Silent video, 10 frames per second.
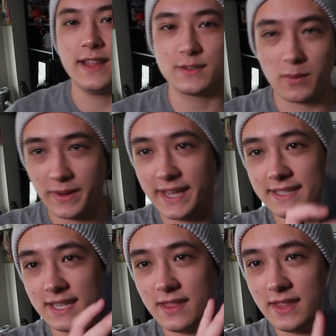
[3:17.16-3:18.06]
and that's where we
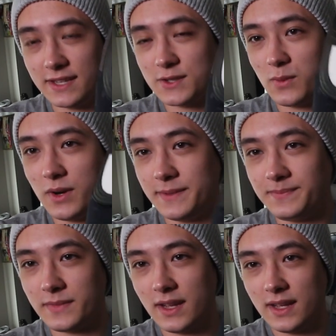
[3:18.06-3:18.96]
get to this
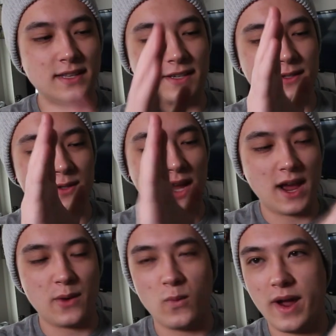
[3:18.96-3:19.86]
one. This
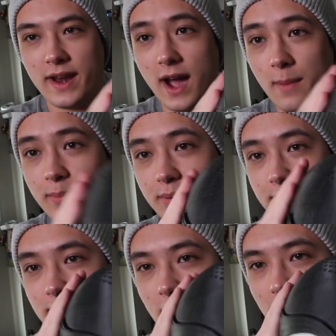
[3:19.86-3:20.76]
I went up
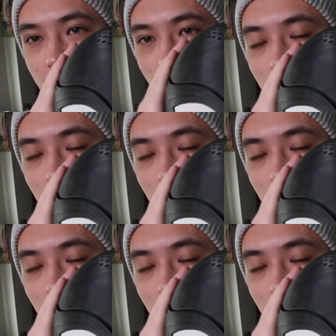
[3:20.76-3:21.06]
in